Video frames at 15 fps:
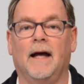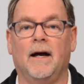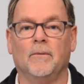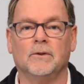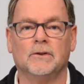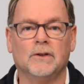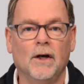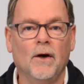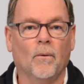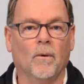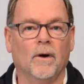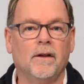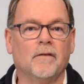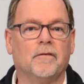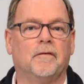that was
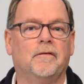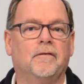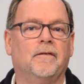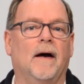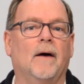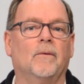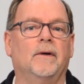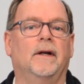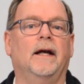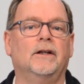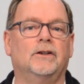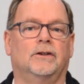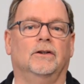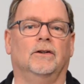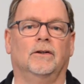one of the
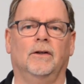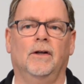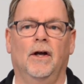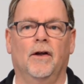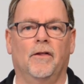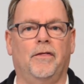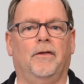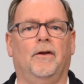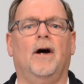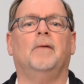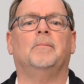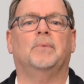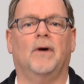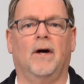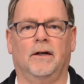foundational
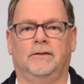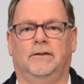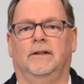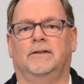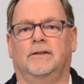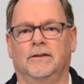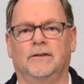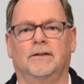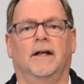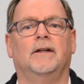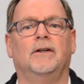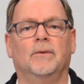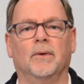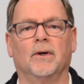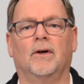thought processes
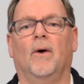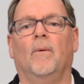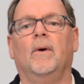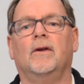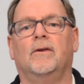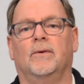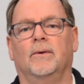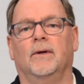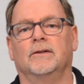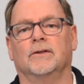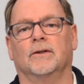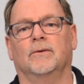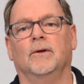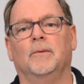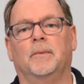that you were going through as
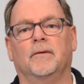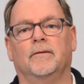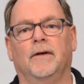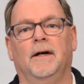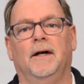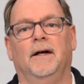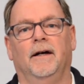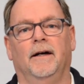a group of